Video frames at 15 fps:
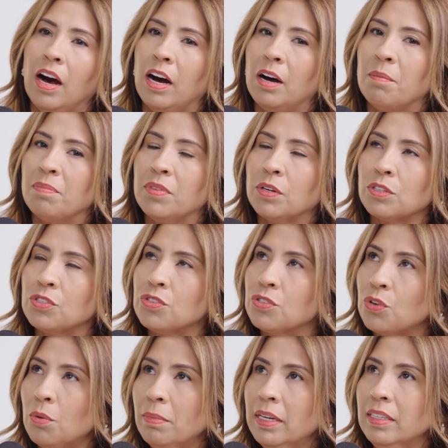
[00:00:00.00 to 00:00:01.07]
there's
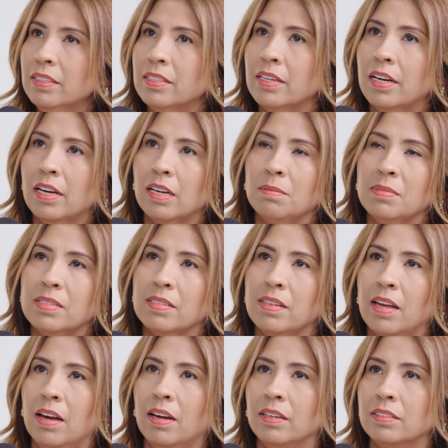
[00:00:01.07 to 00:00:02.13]
so many times
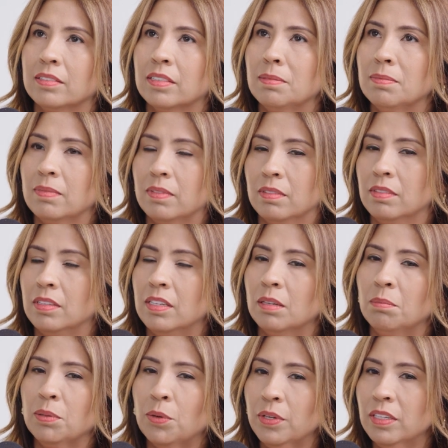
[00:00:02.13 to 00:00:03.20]
that the
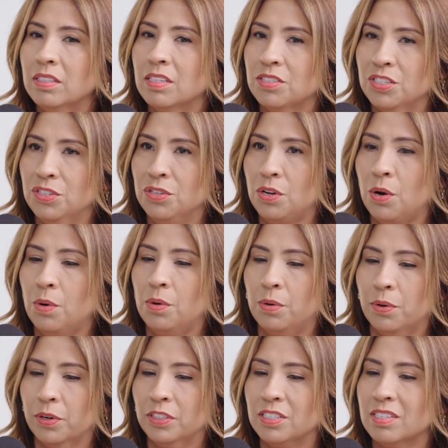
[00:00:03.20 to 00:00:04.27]
employee doesn't know
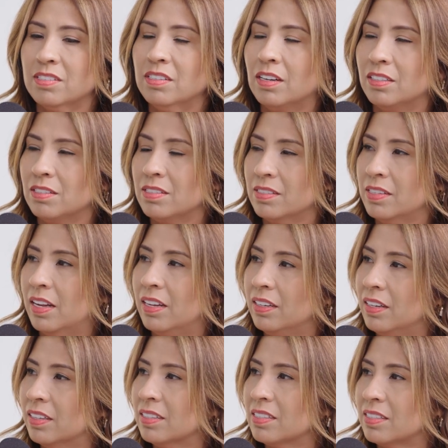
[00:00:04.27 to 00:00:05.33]
or doesn't
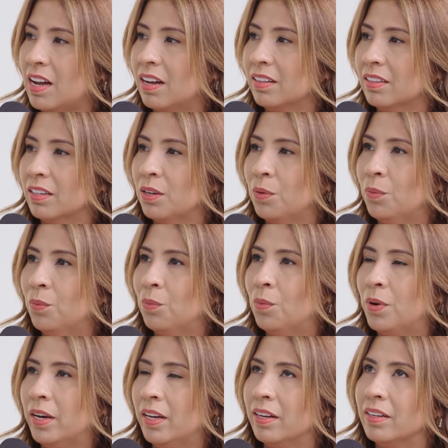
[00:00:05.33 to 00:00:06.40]
understand exactly
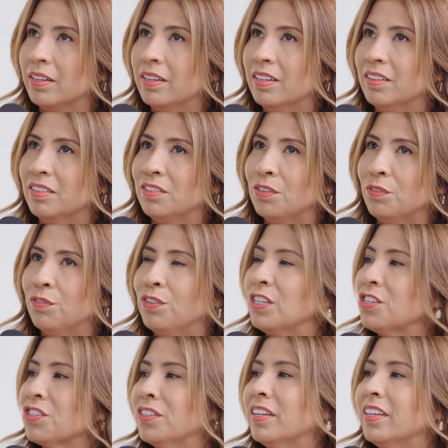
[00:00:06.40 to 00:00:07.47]
what the
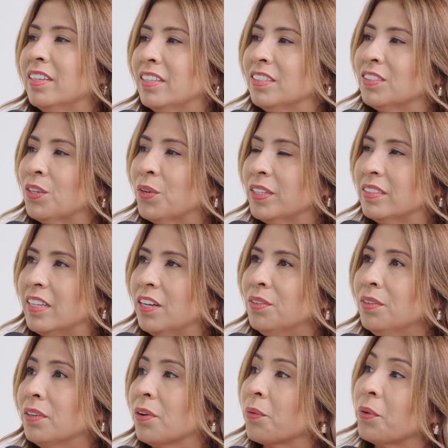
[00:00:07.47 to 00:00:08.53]
vision is, or they
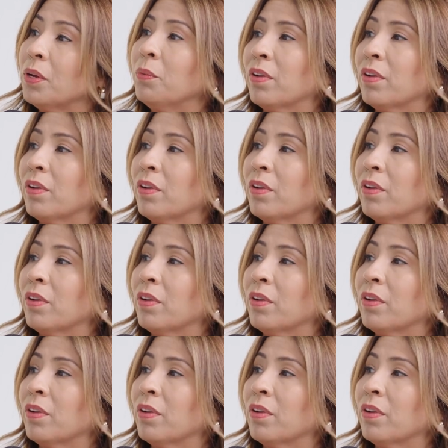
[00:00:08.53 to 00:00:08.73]
don't agree